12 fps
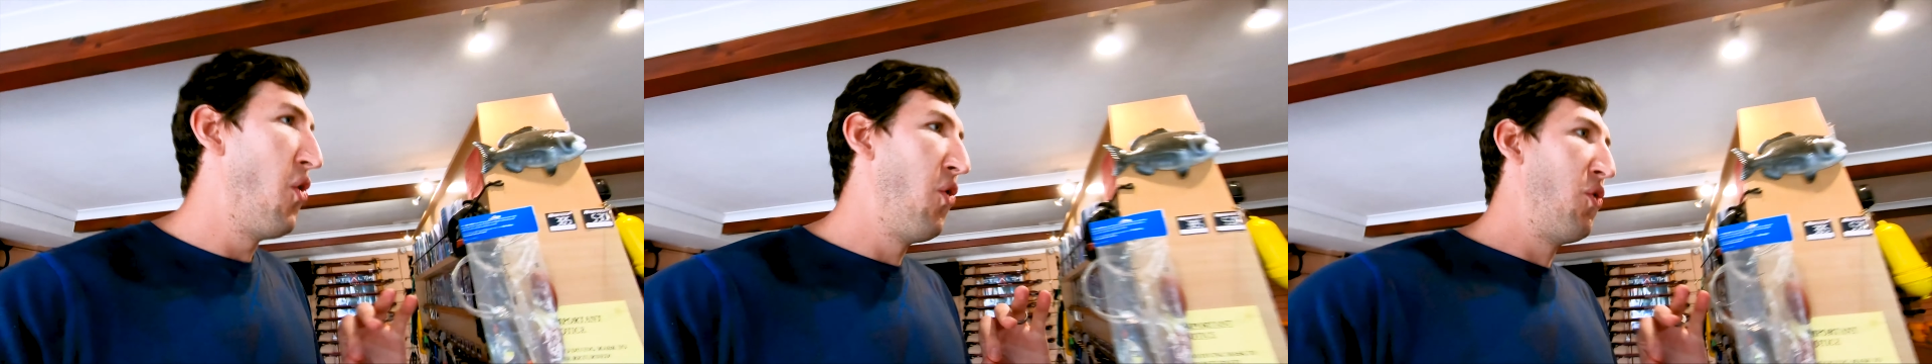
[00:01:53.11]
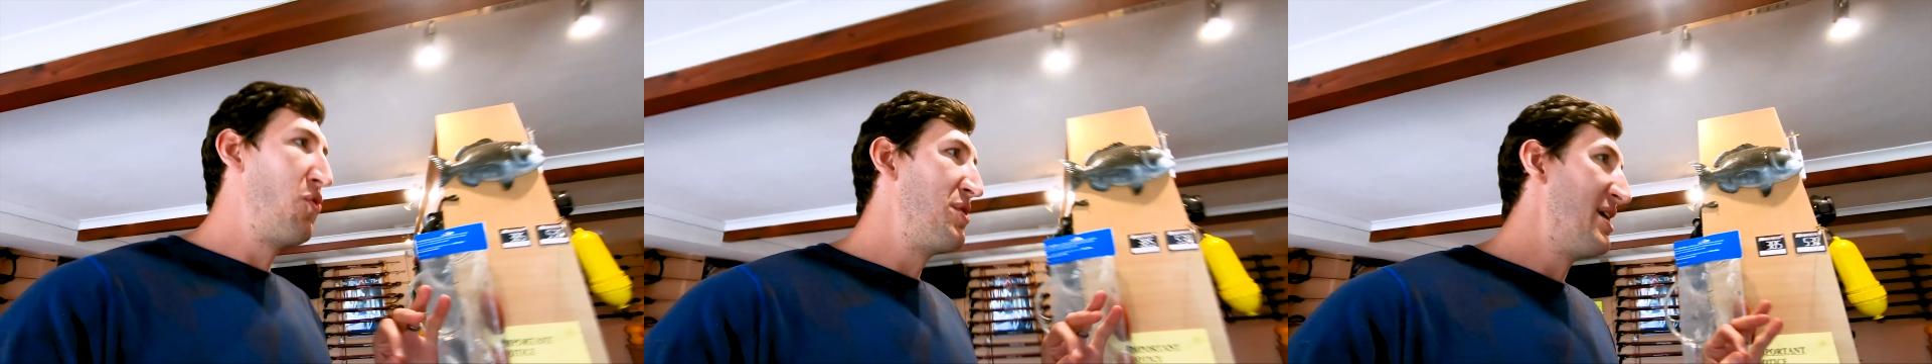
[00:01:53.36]

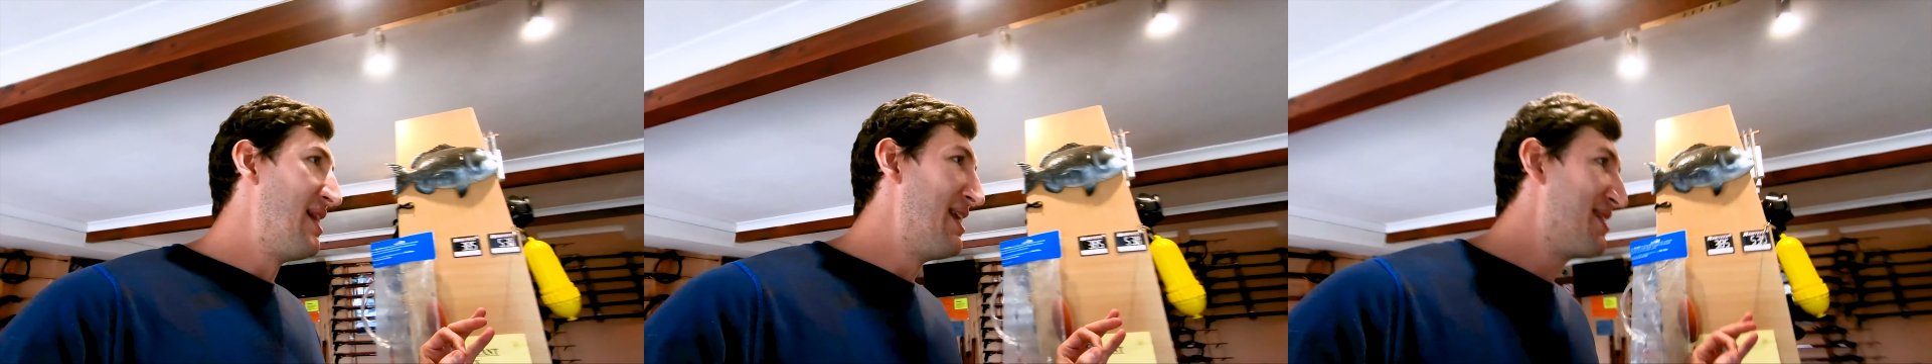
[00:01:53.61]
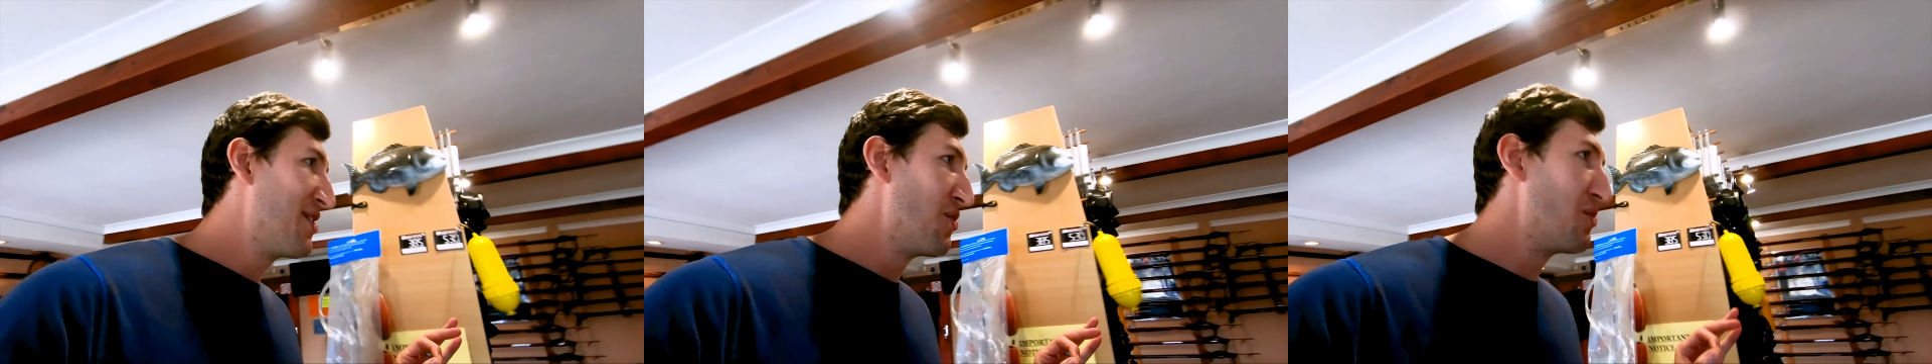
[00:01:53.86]
all the
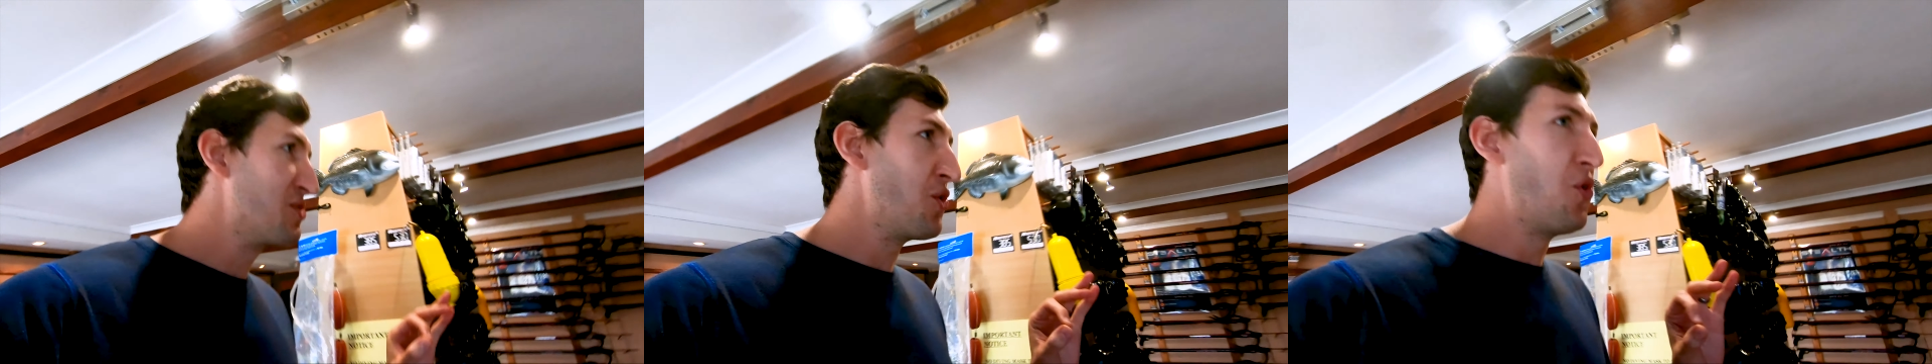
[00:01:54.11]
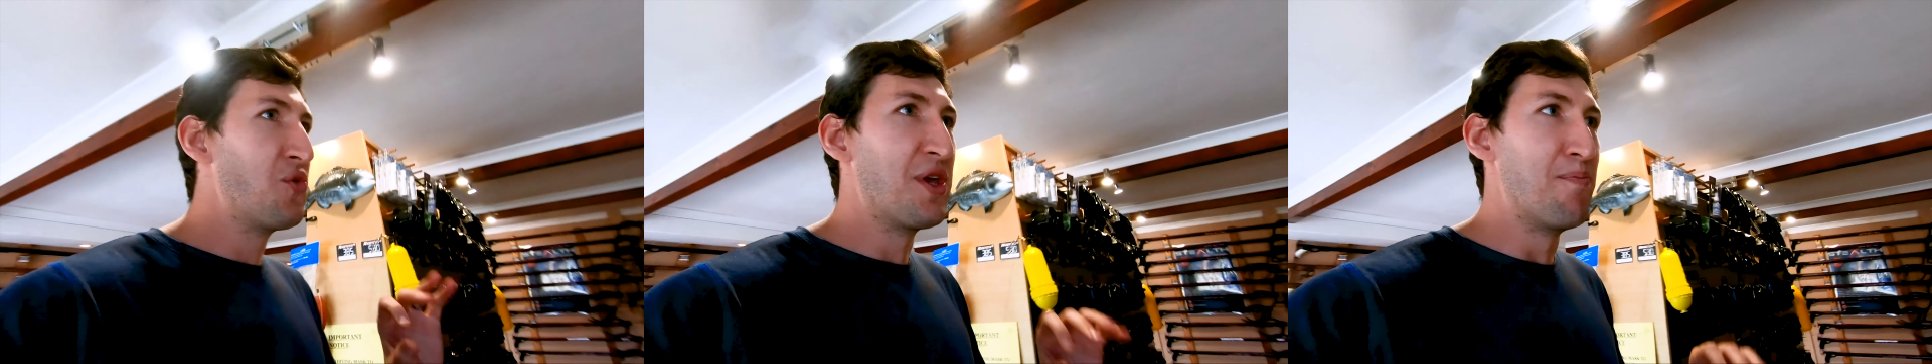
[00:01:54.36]
littles,
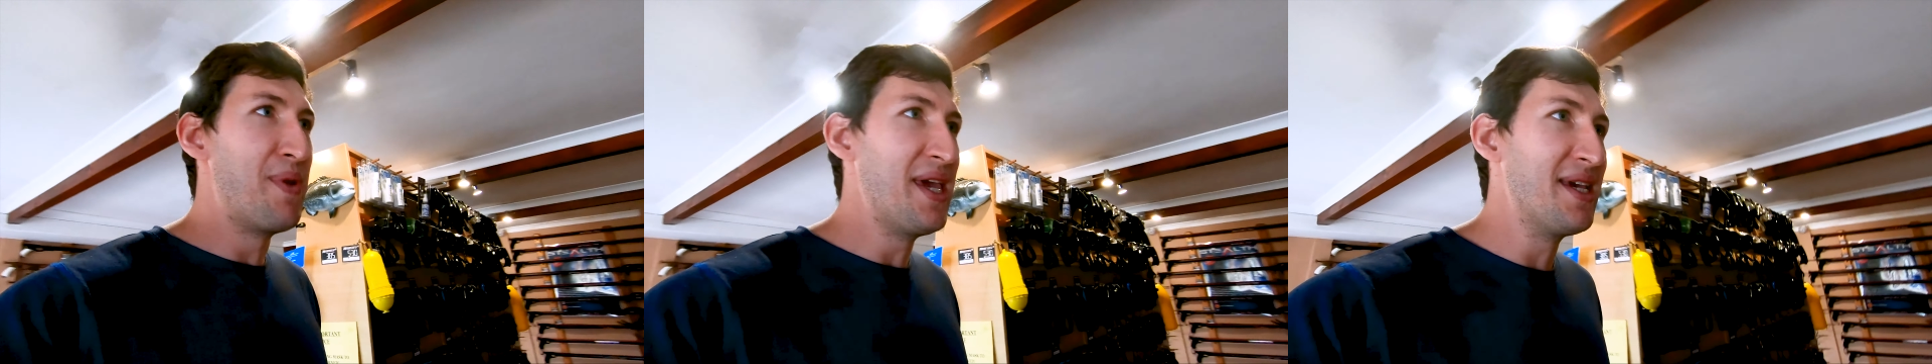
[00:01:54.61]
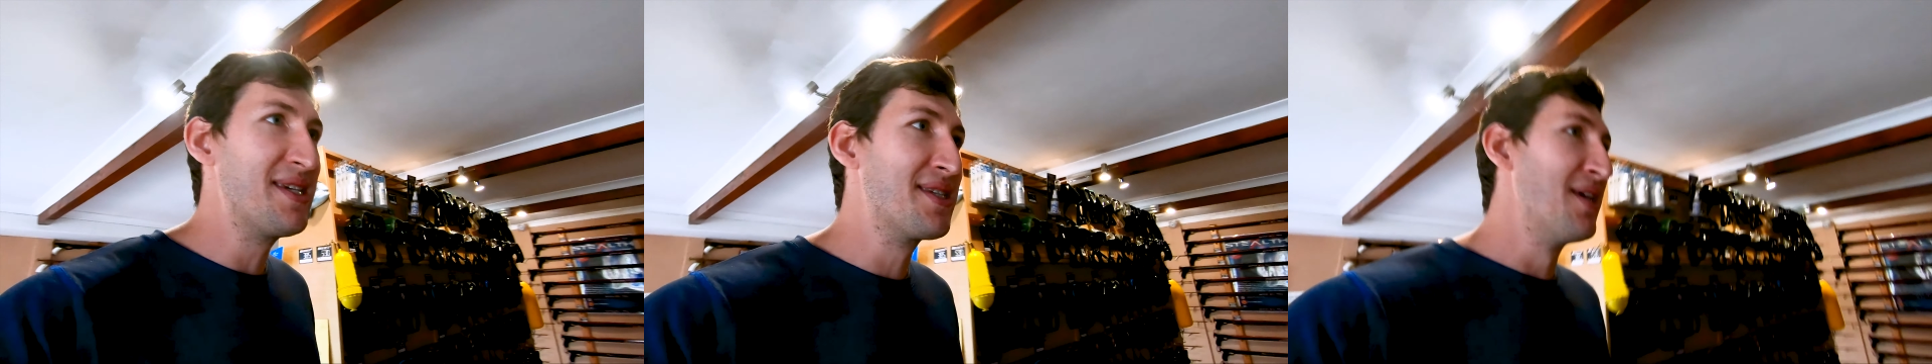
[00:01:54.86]
all the
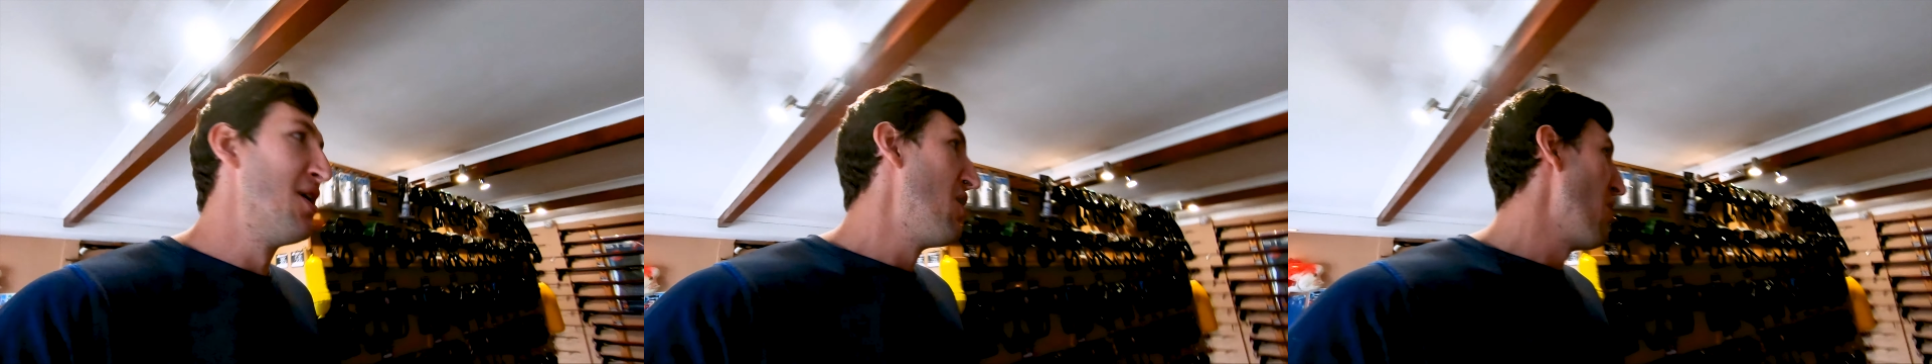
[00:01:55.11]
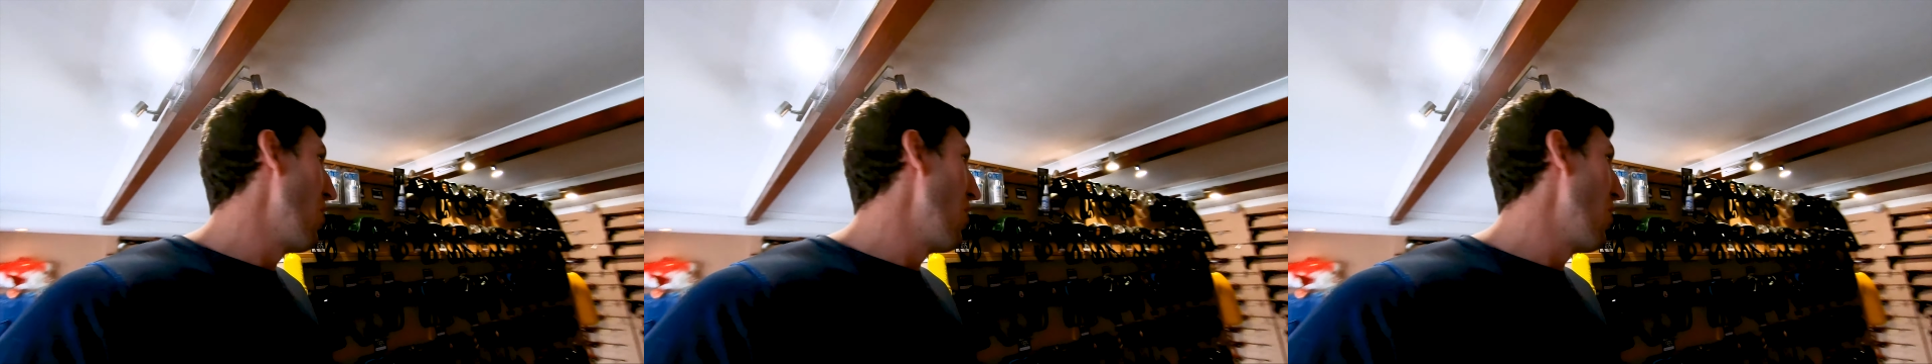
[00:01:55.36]
bigs,